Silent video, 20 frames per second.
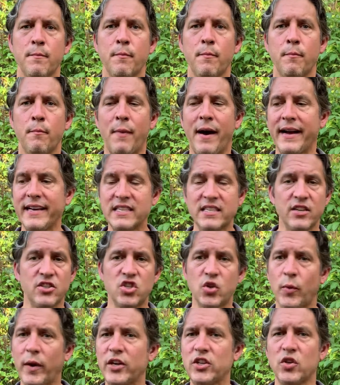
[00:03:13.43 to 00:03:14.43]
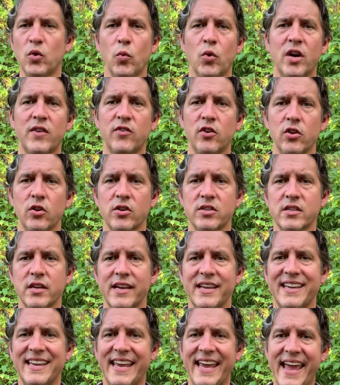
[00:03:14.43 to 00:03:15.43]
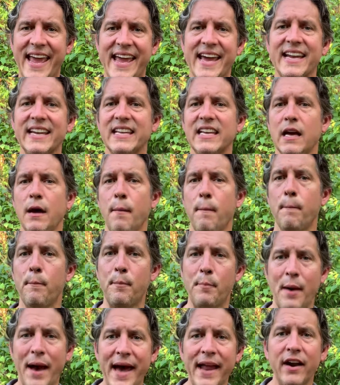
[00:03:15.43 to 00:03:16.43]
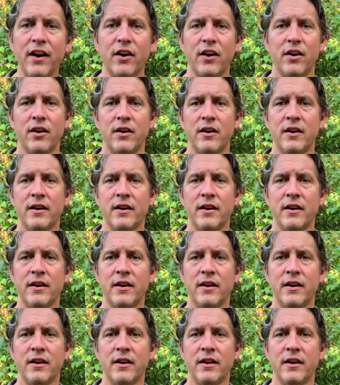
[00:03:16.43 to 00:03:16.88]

my situation, whatever it looks like, can get better.